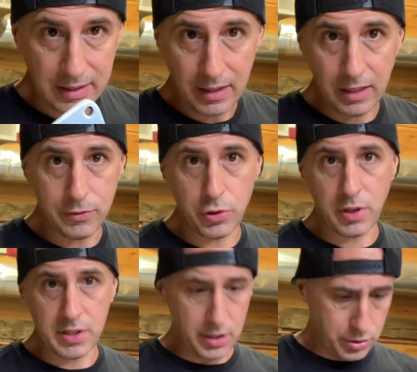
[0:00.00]
I have
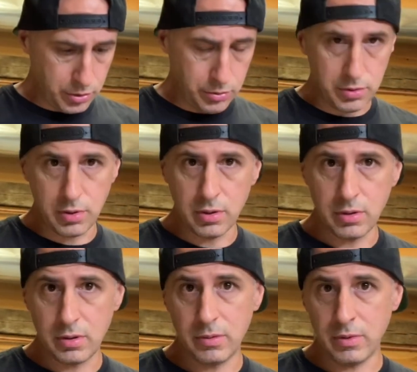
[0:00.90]
trust issues
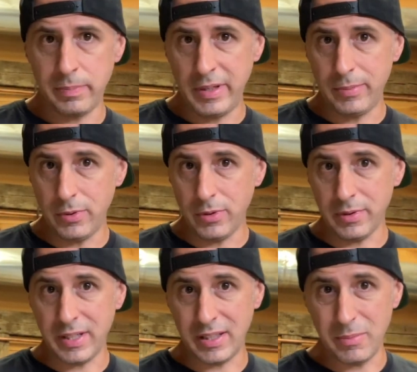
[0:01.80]
with people who don't
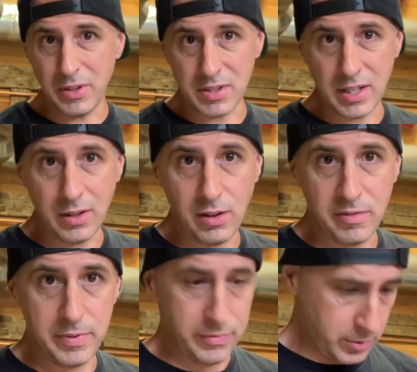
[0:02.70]
take the mill scale off
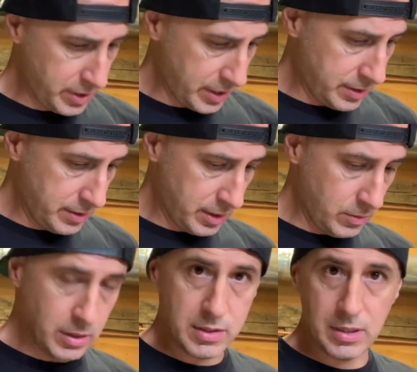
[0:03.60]
before they TIG
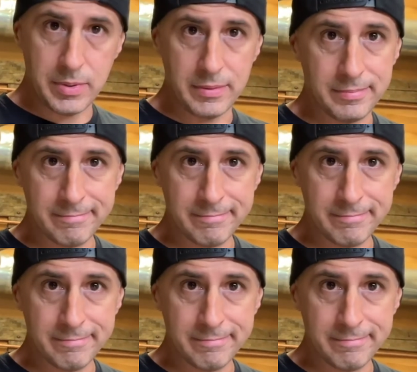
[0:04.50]
weld something,